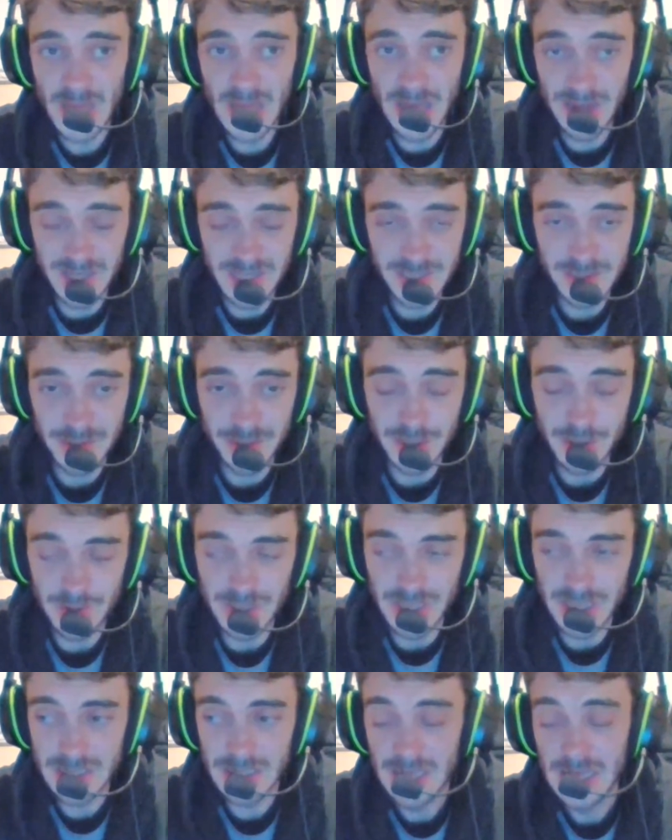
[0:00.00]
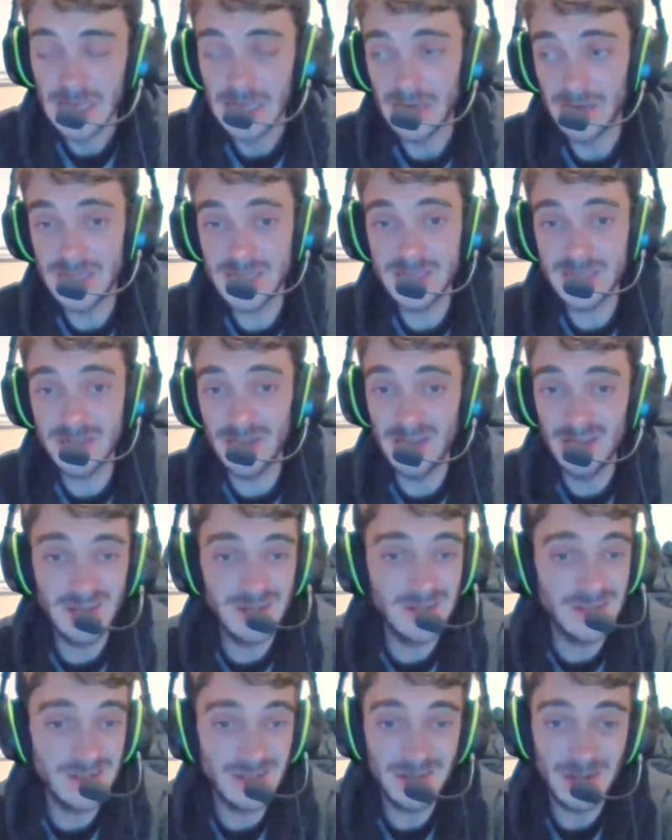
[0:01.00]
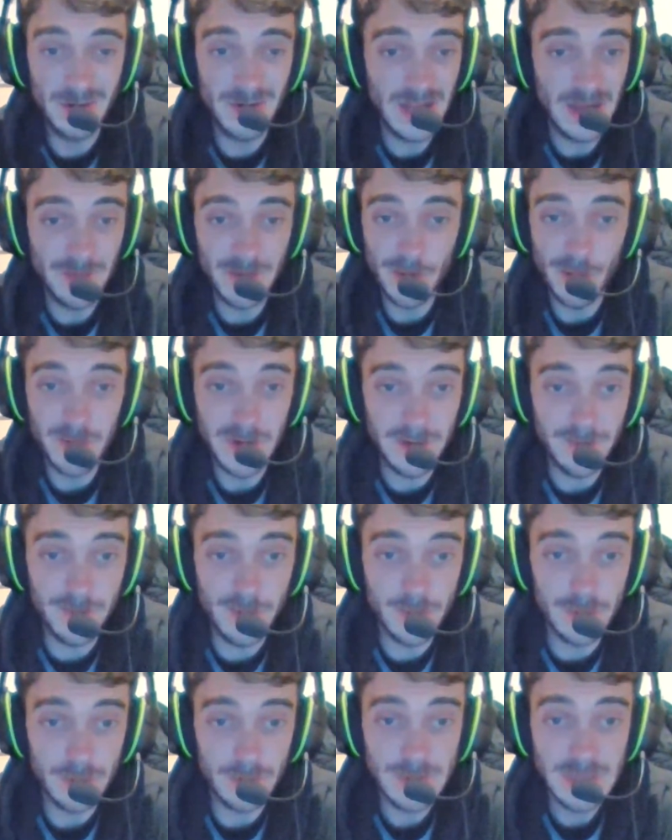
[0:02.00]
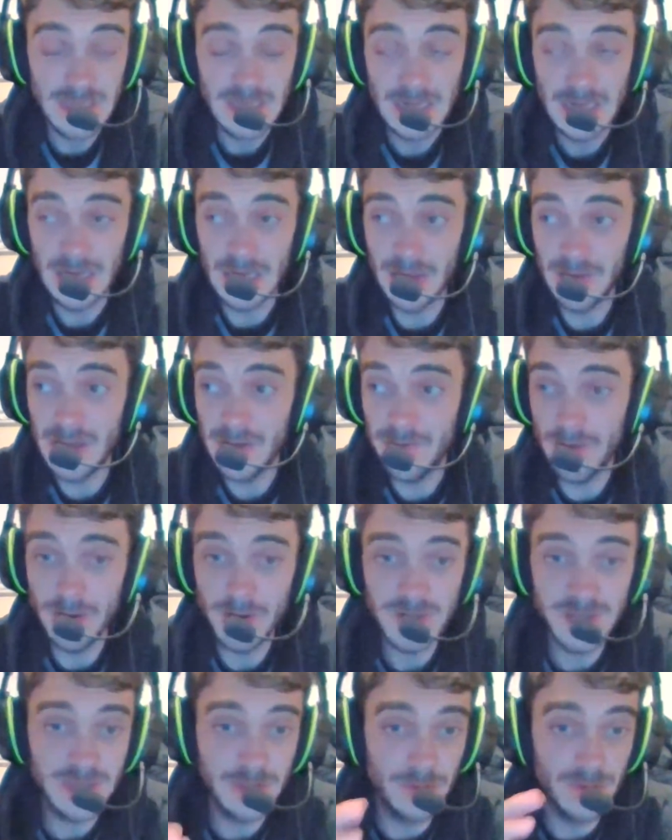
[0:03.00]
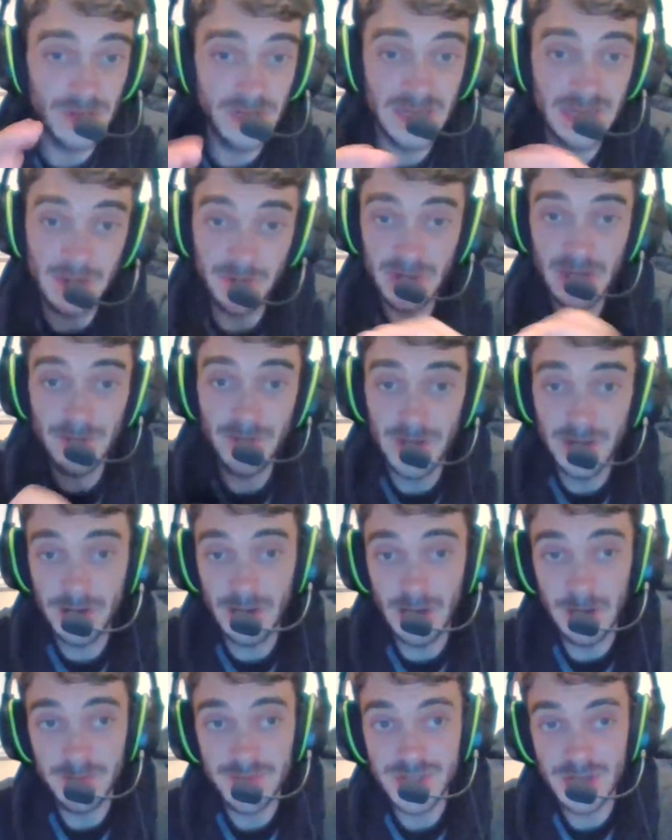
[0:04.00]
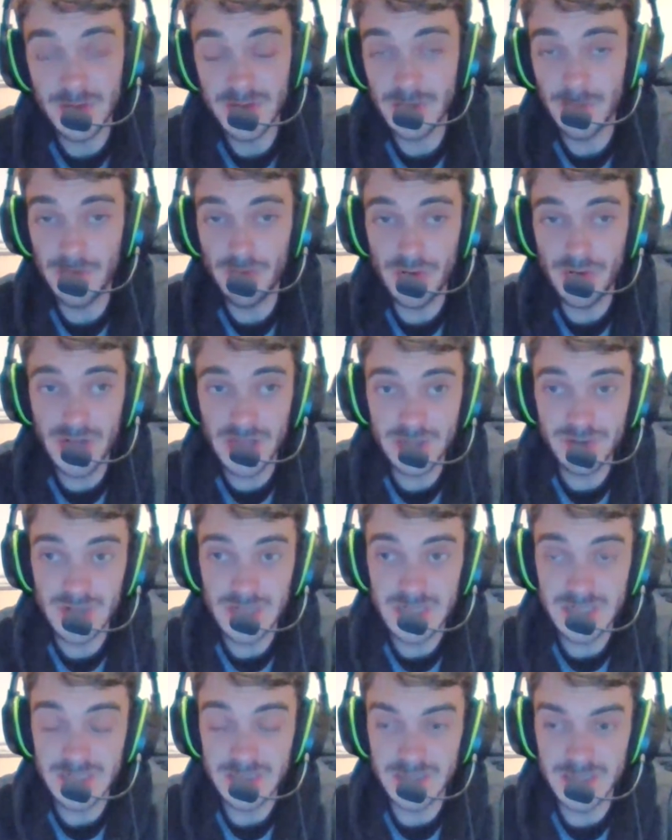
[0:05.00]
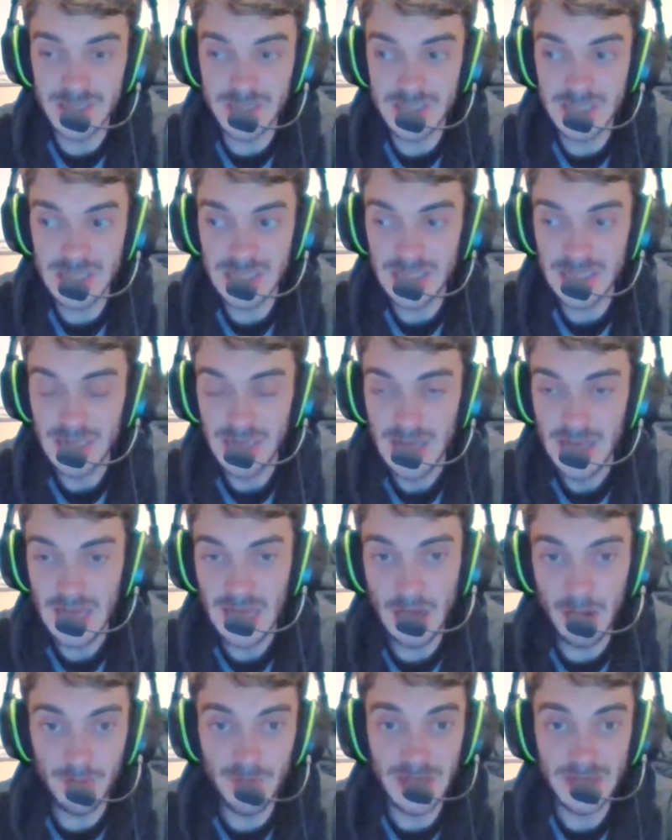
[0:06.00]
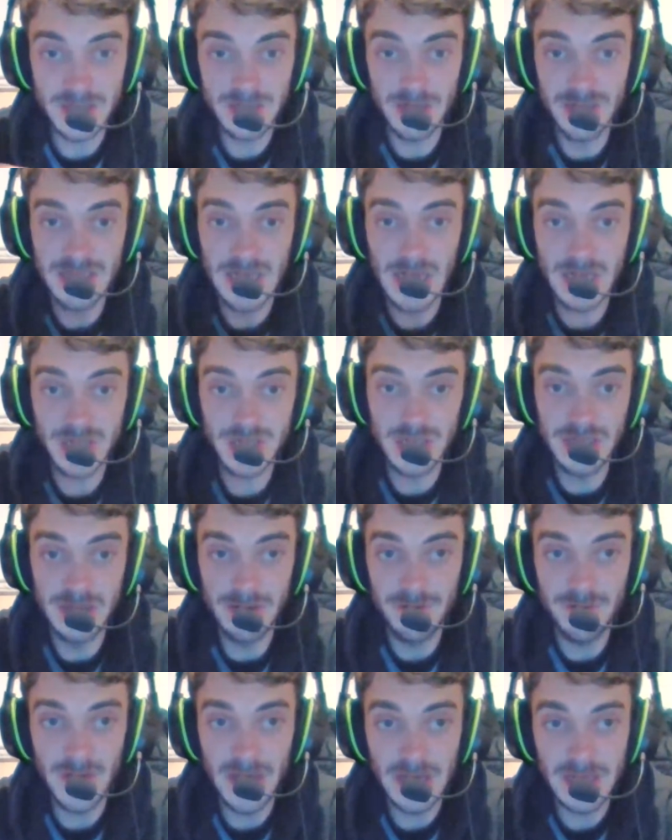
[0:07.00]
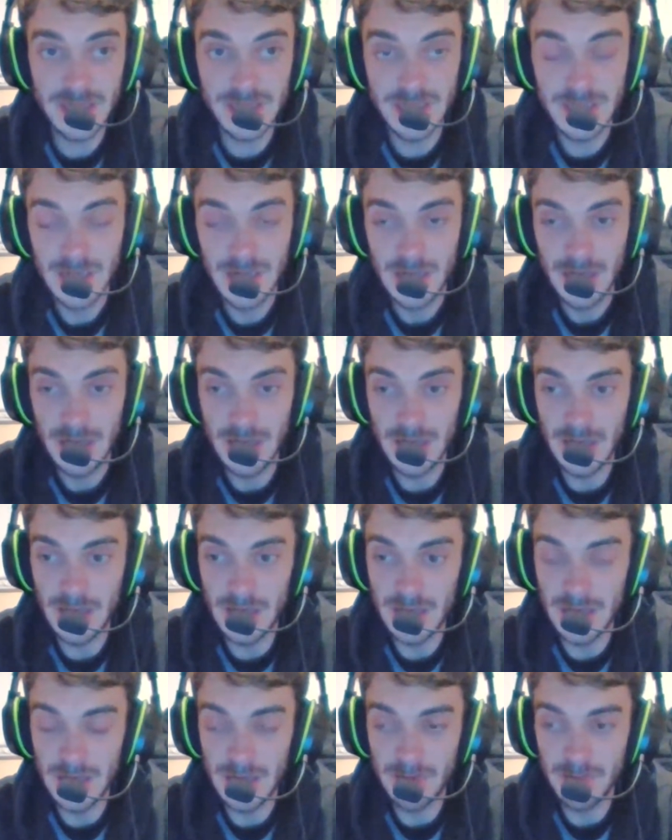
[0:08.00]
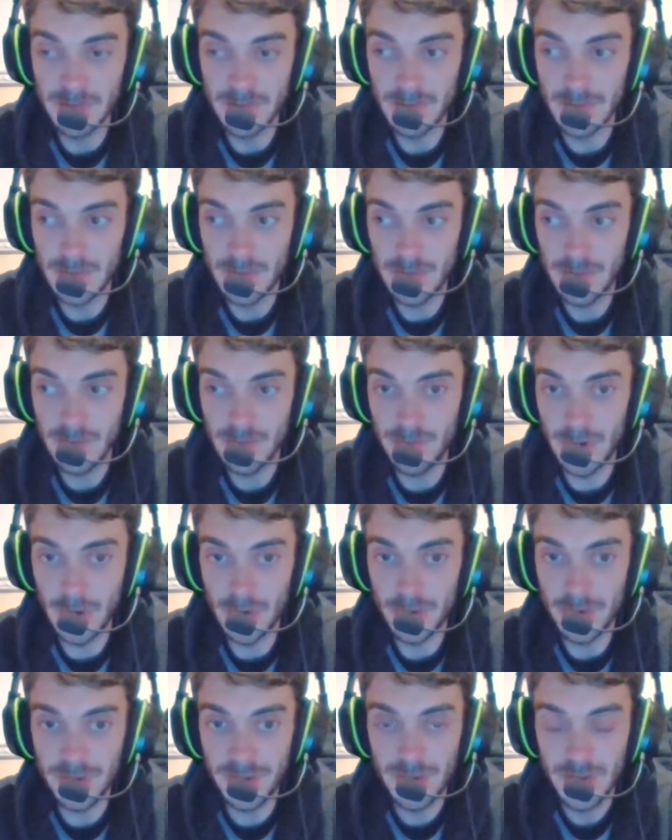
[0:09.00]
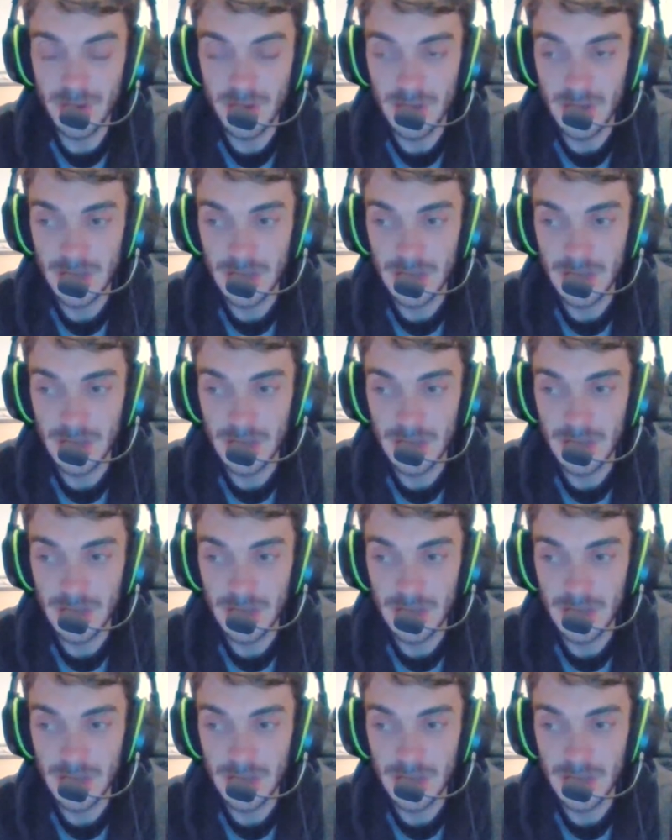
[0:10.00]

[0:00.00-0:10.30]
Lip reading: and into the new year. Leicester don't have European football. They're focusing on the league and the FA Cup. So it's going to be really interesting to see how that does actually affect both